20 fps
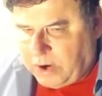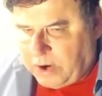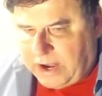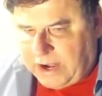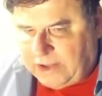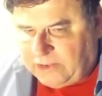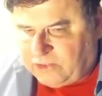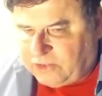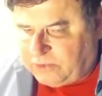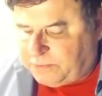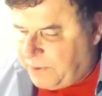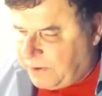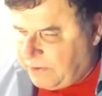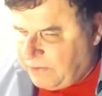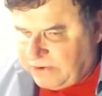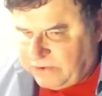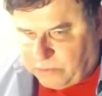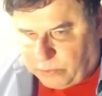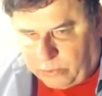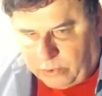and it's
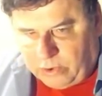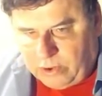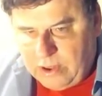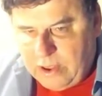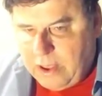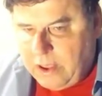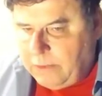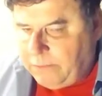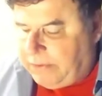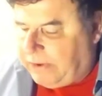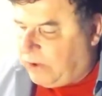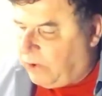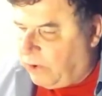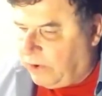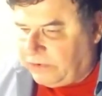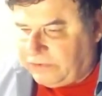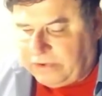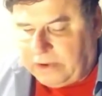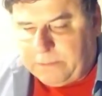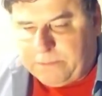spiritual
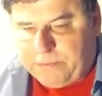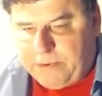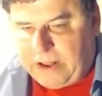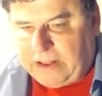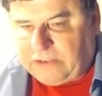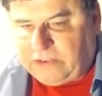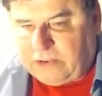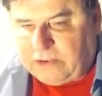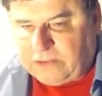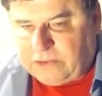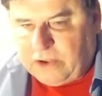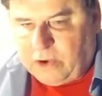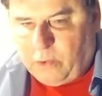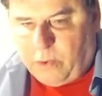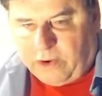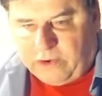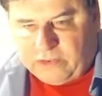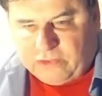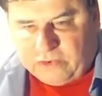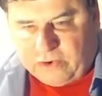because it brings into
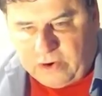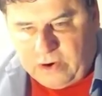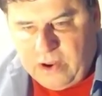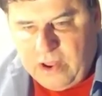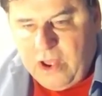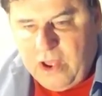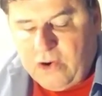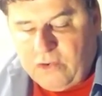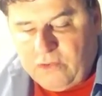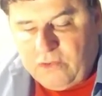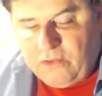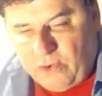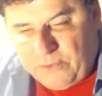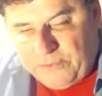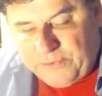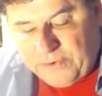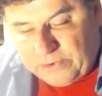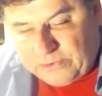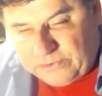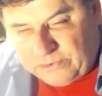question Roe
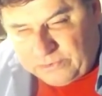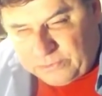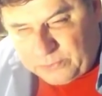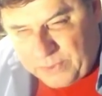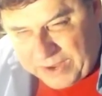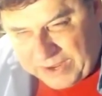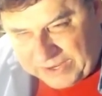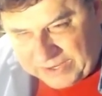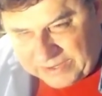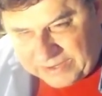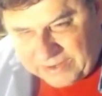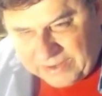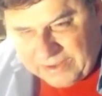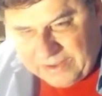versus Wade.